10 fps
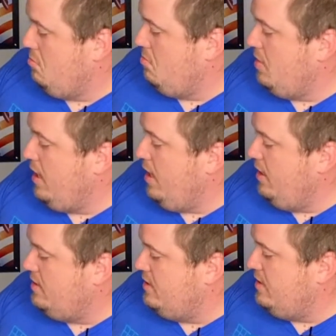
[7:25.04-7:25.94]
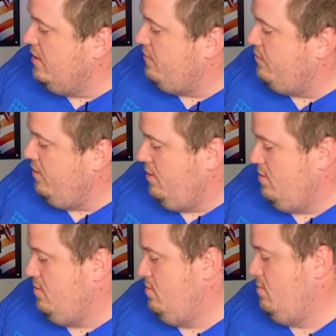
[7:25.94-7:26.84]
That's
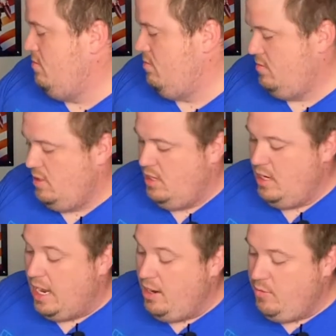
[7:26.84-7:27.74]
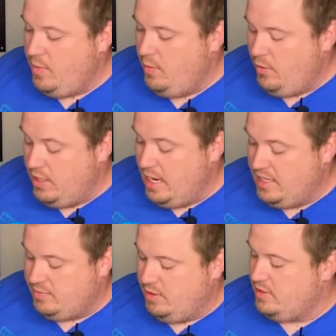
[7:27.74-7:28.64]
different. I don't remember what
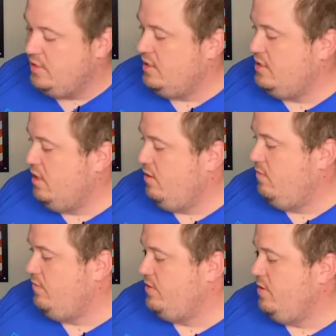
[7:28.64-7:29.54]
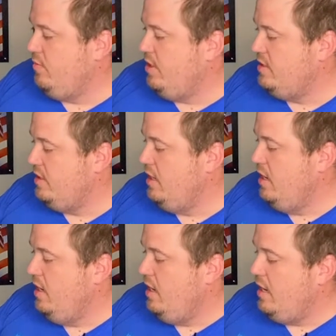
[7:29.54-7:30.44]
last month is though, for some reason.
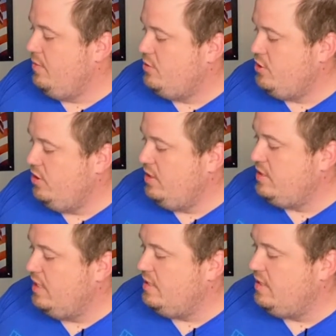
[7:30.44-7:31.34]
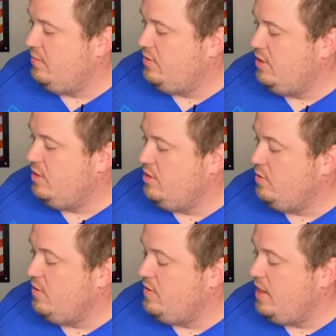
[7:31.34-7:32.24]
And I'm sure this has something to do
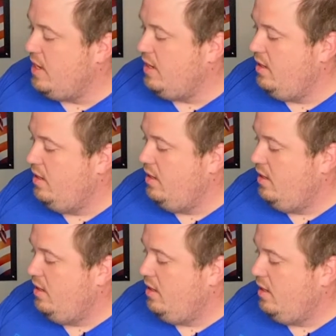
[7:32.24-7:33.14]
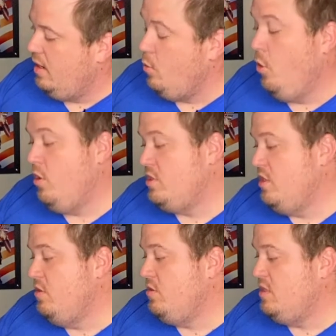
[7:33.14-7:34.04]
with that. Or it's a
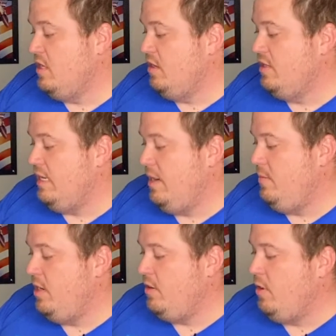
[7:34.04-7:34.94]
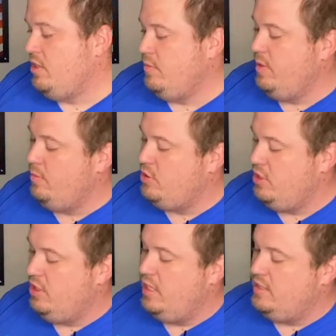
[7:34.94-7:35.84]
new series. I'm not quite sure, but I'm
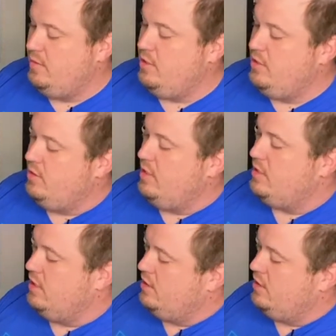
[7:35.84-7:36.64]
sure it has something to do with it because it looks